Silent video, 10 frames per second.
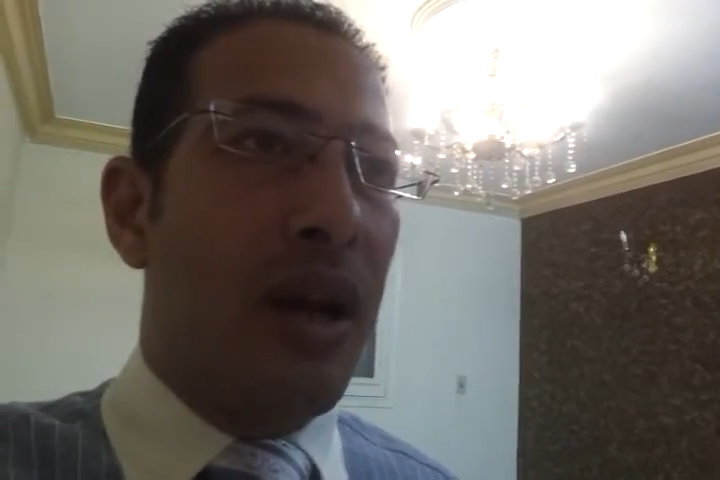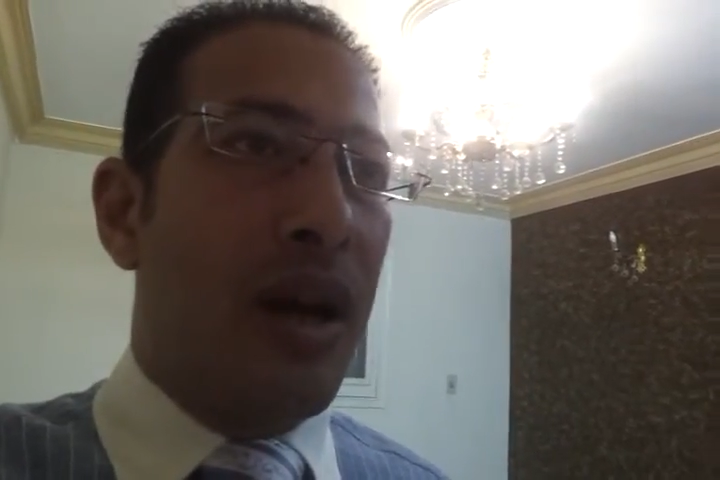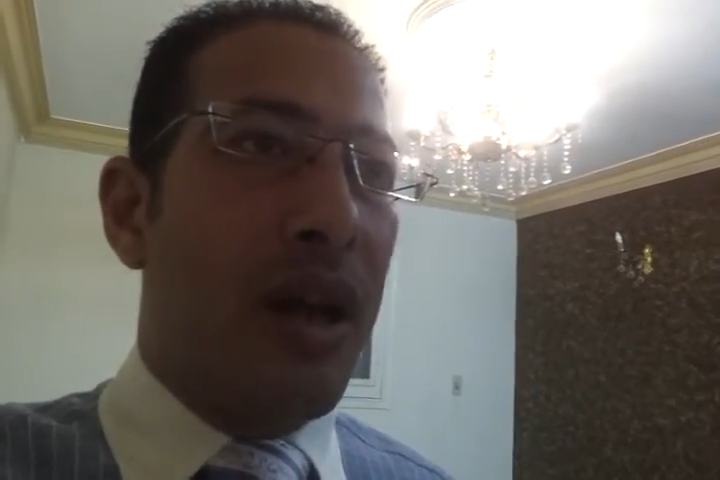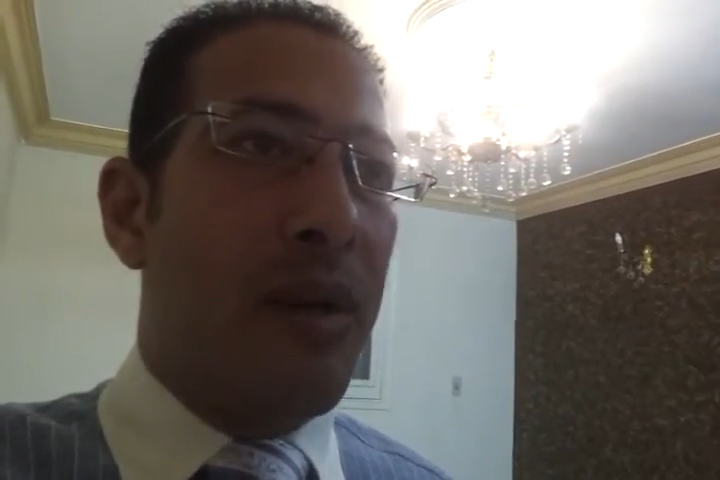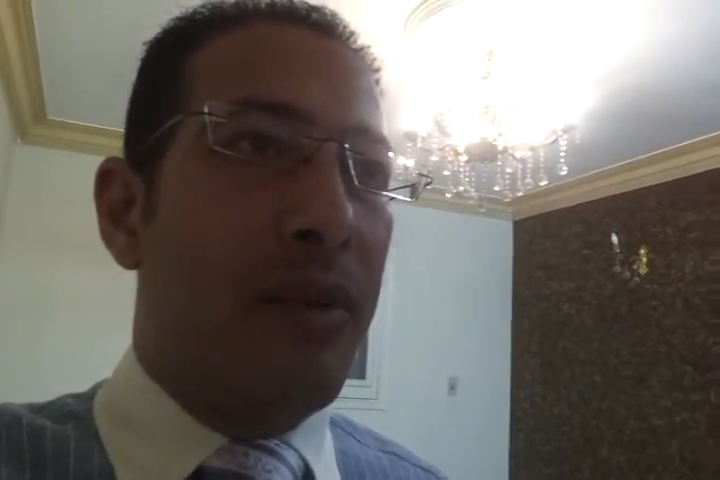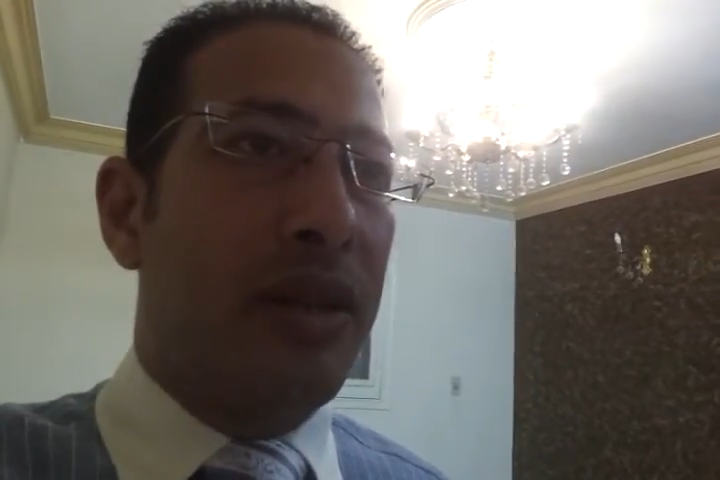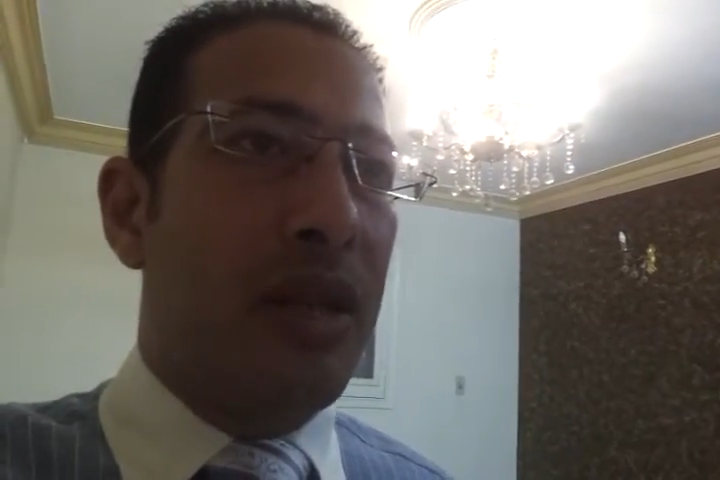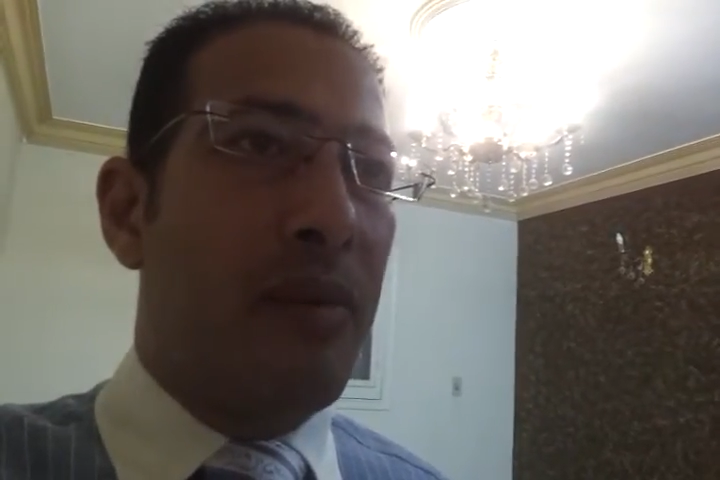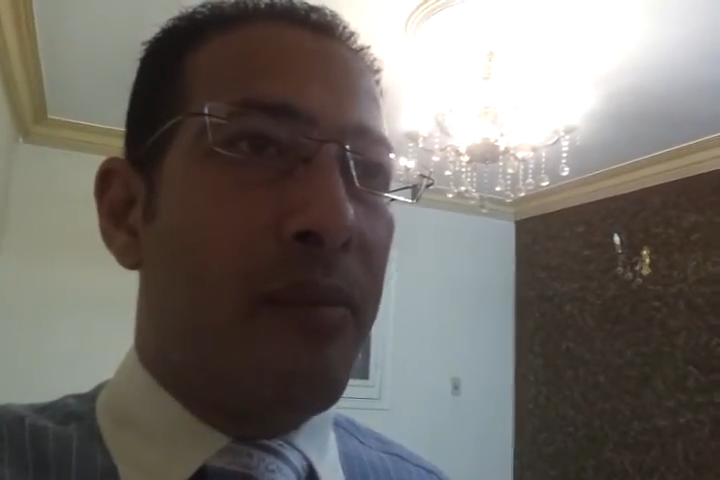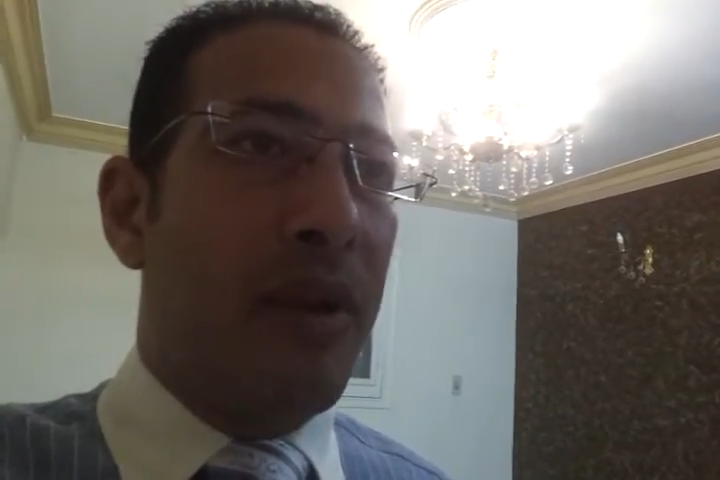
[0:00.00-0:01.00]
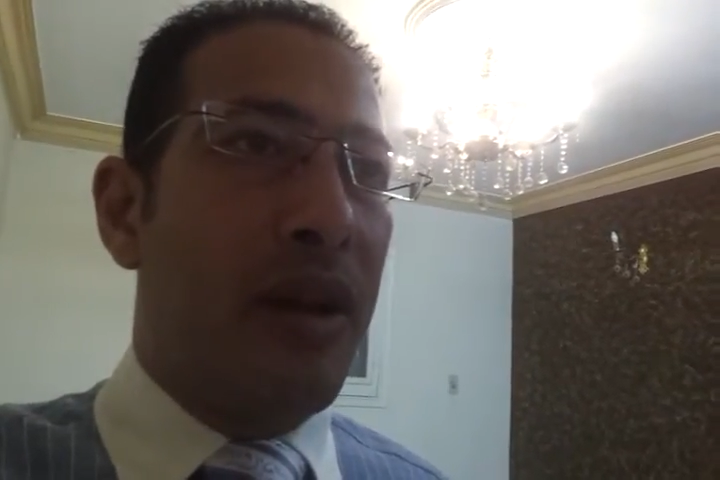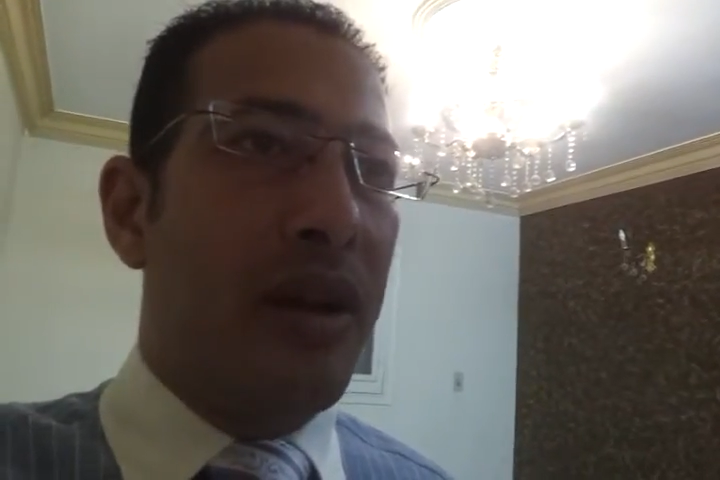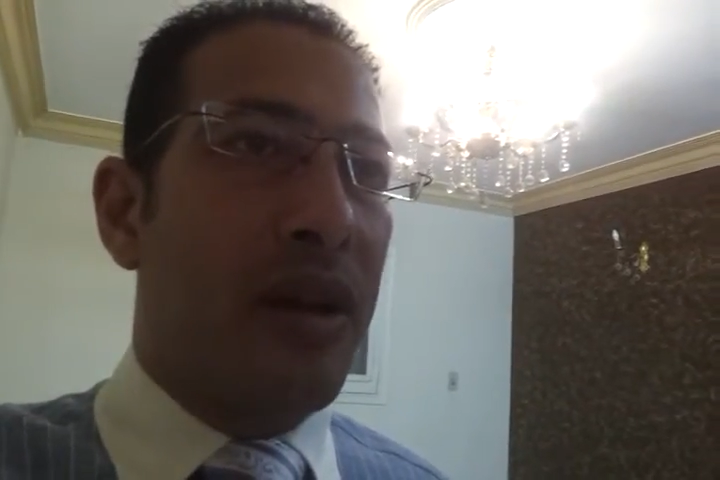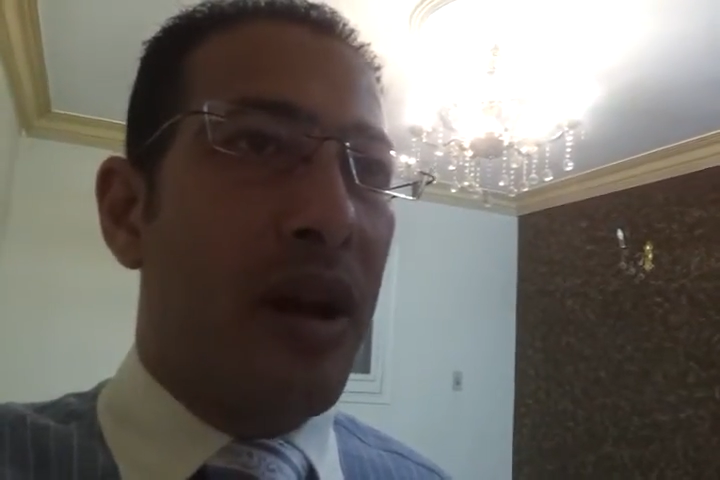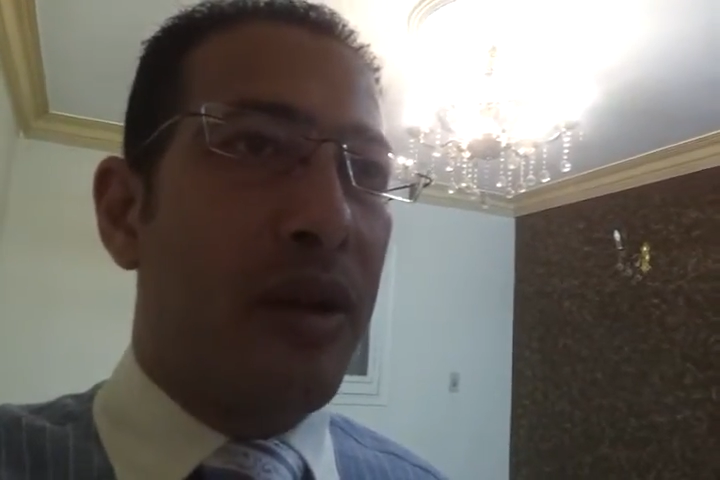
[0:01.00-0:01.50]
I am a team
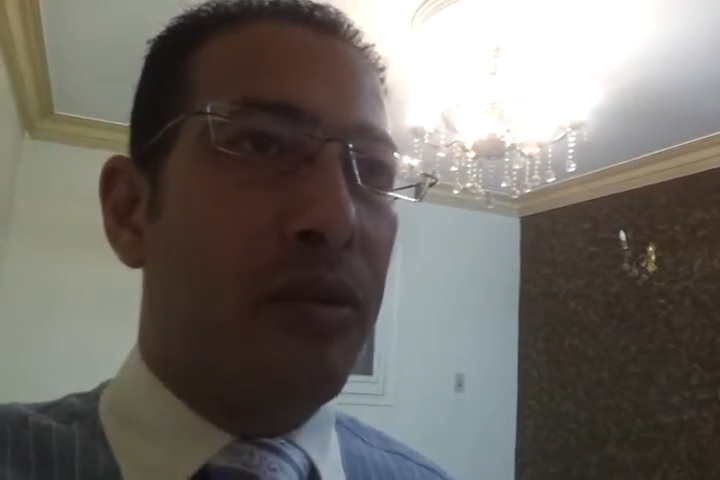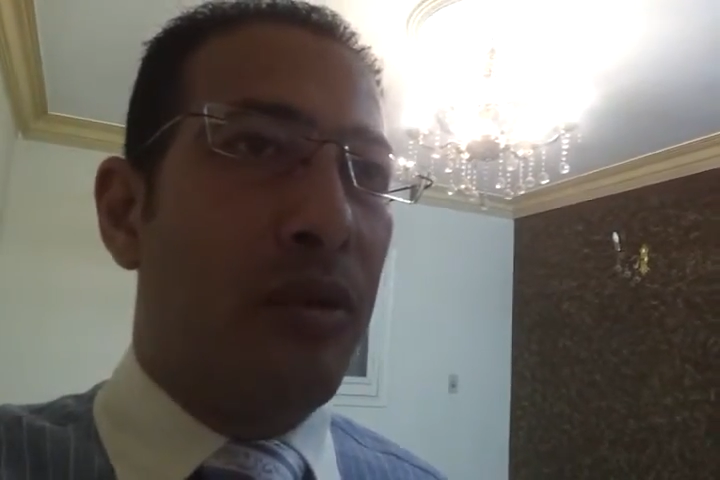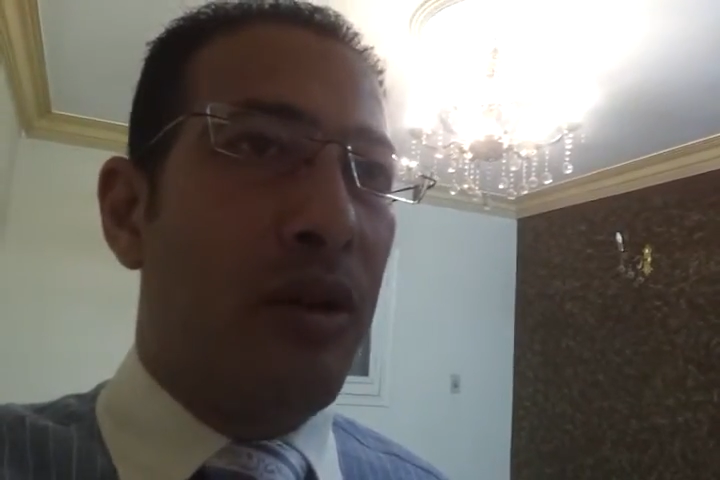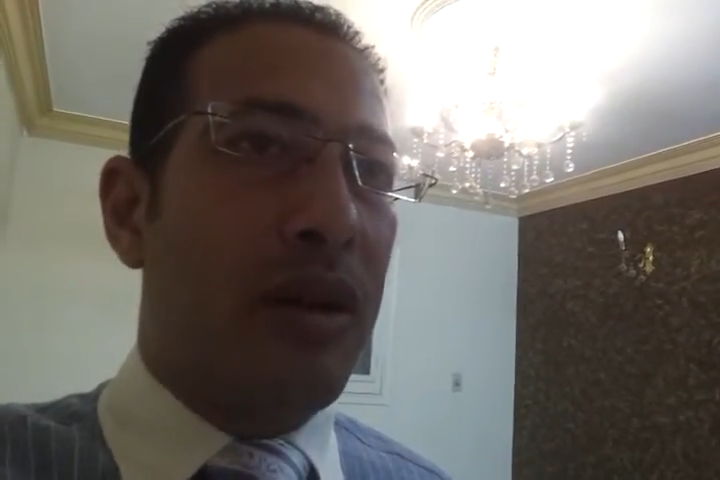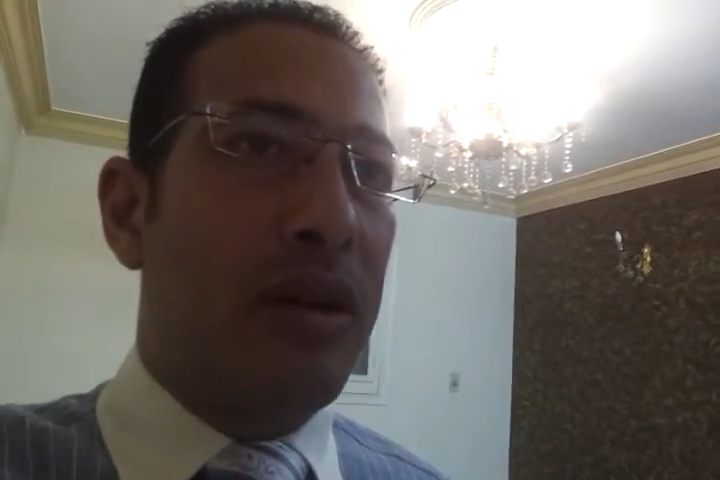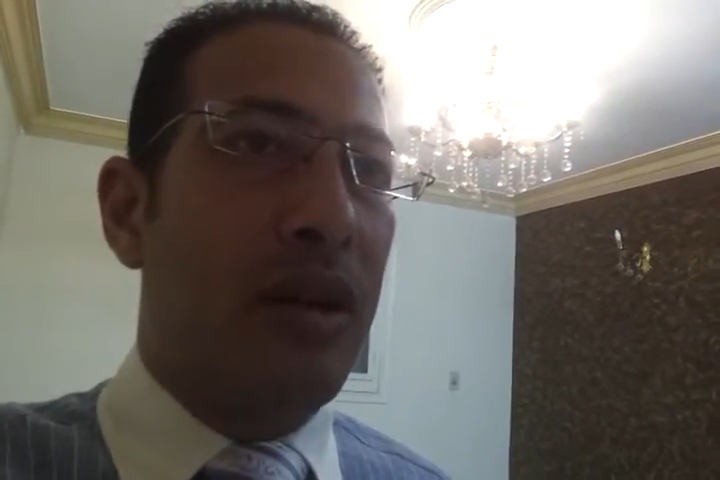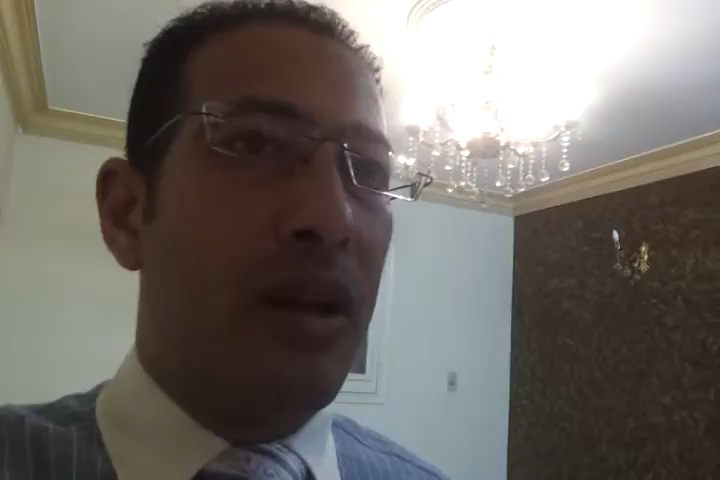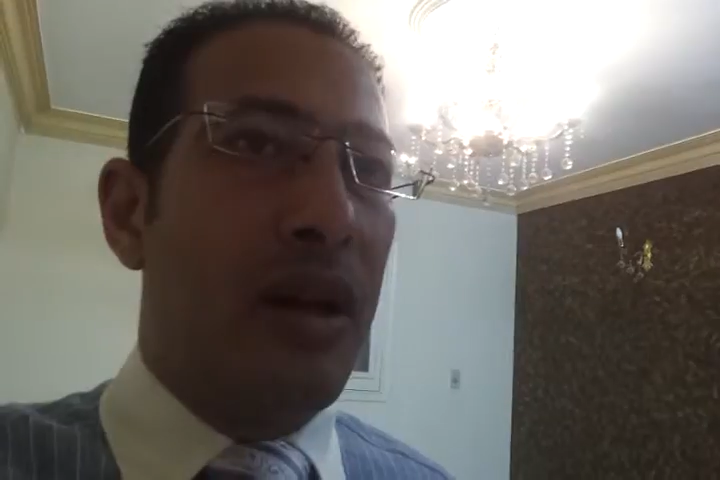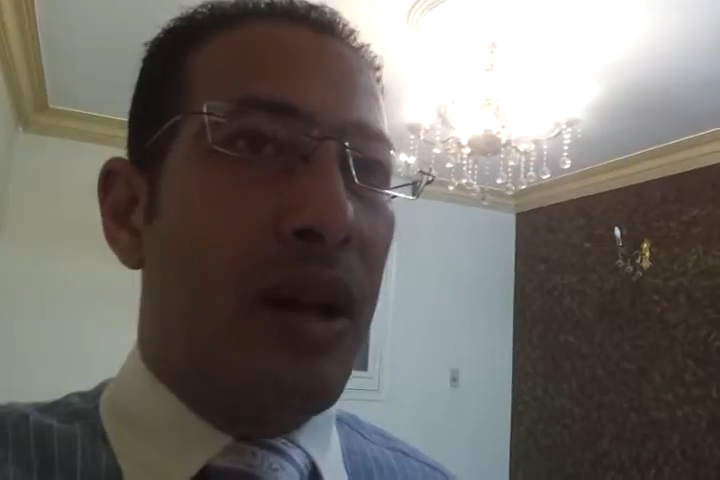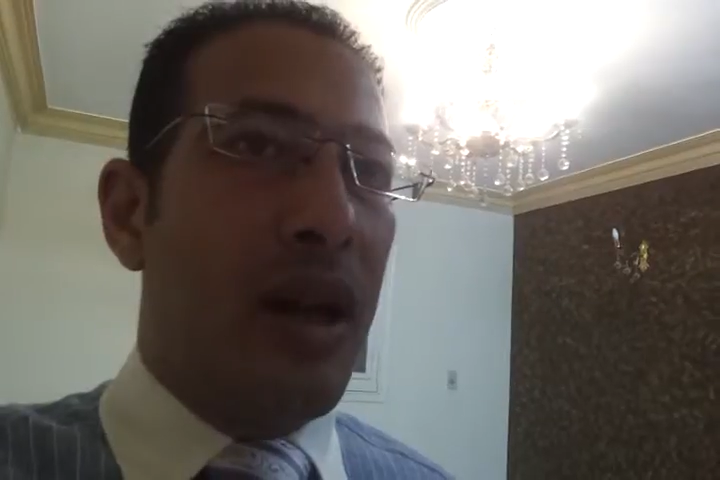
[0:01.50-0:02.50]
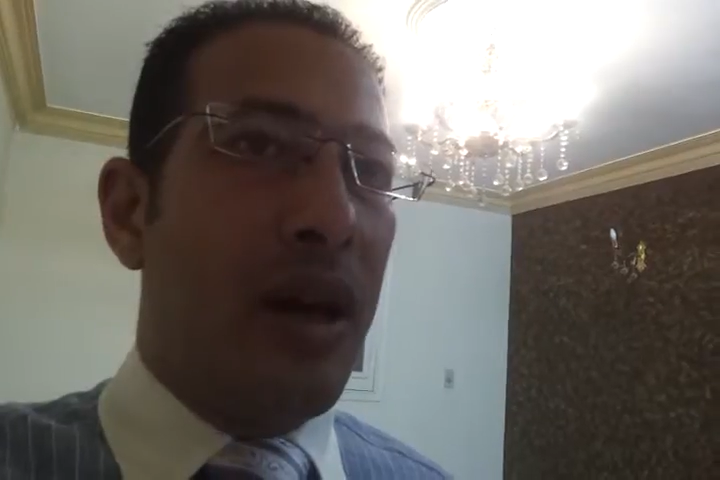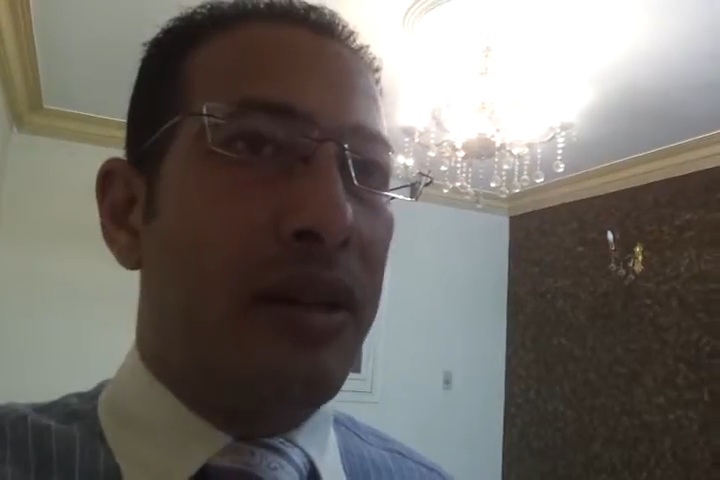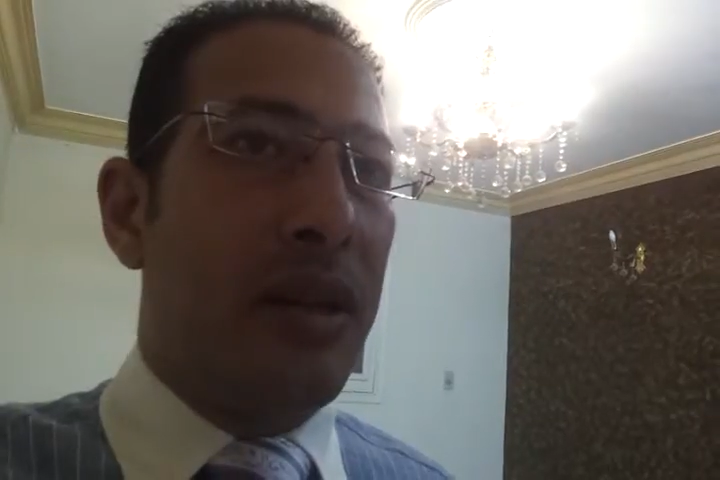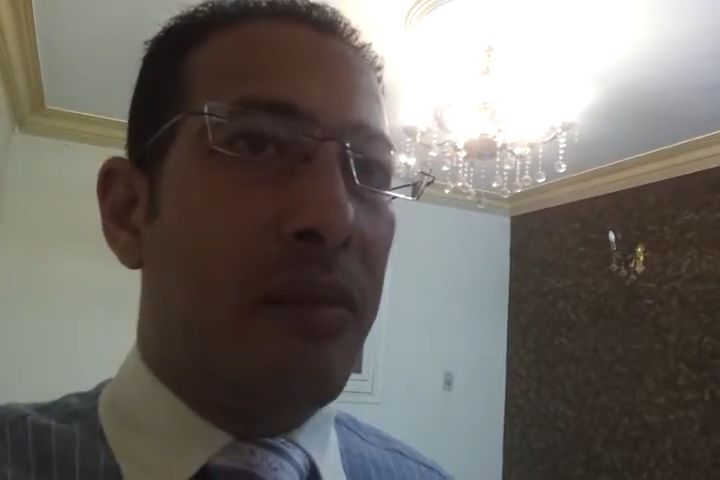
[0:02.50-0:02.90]
player, hard work and